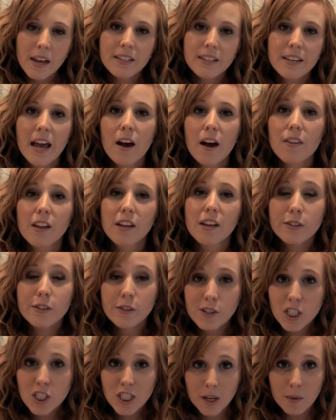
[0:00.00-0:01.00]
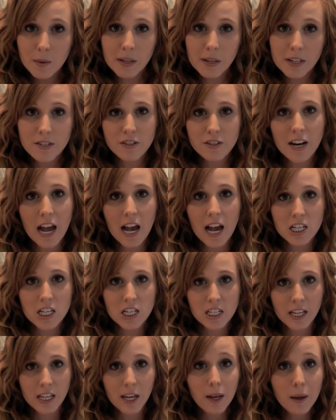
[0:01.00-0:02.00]
Now they do ship
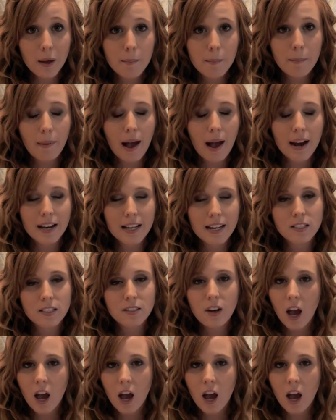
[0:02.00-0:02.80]
internationally, but it's